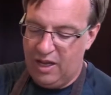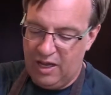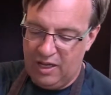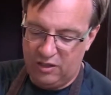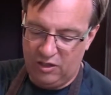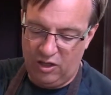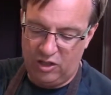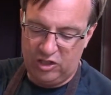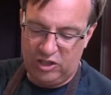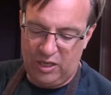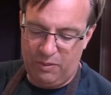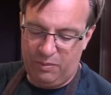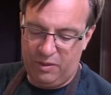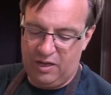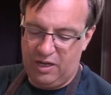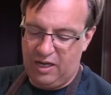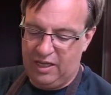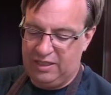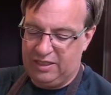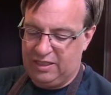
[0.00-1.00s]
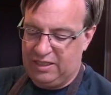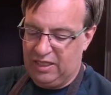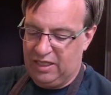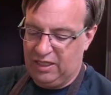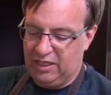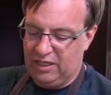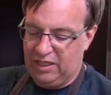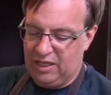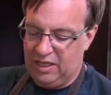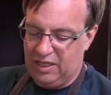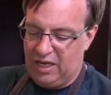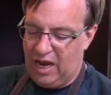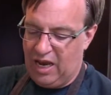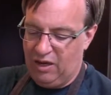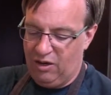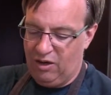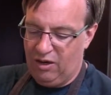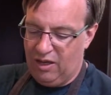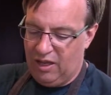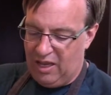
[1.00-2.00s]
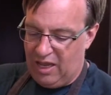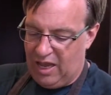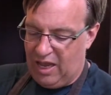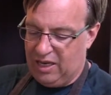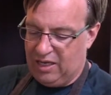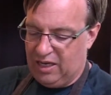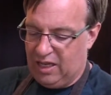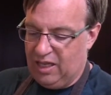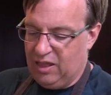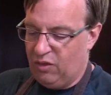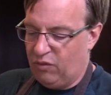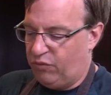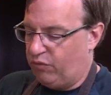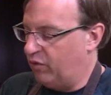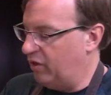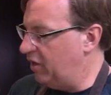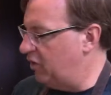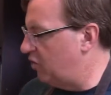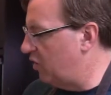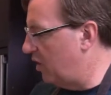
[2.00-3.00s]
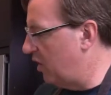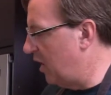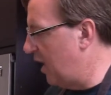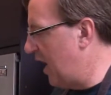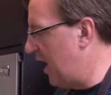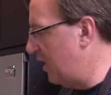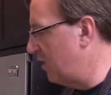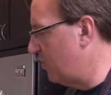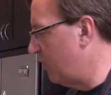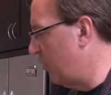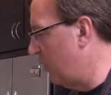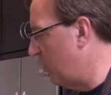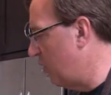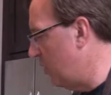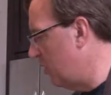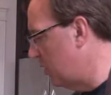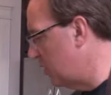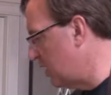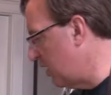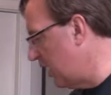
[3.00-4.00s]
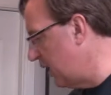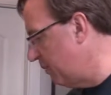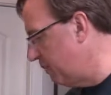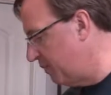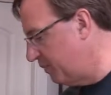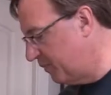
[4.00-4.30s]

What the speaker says: as long as you keep it in a nice sealed container and in the freezer. It'll last for a long time.